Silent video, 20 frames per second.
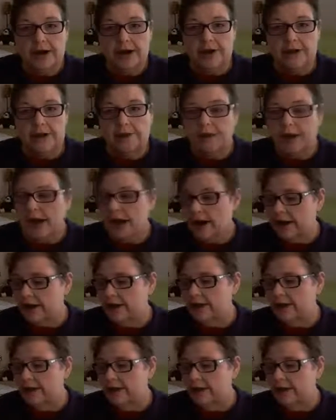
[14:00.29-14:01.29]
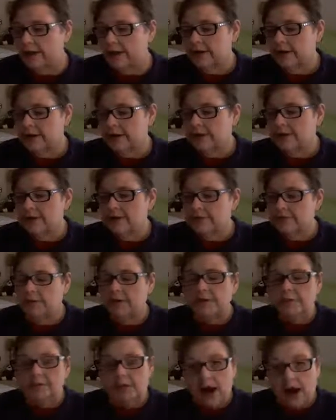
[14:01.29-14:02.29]
on the back. We
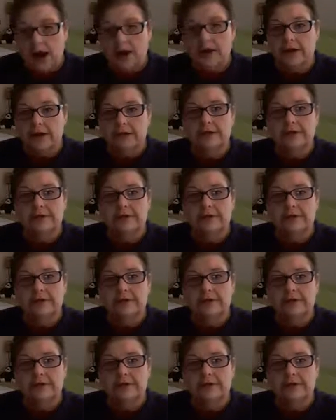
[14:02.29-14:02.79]
bought it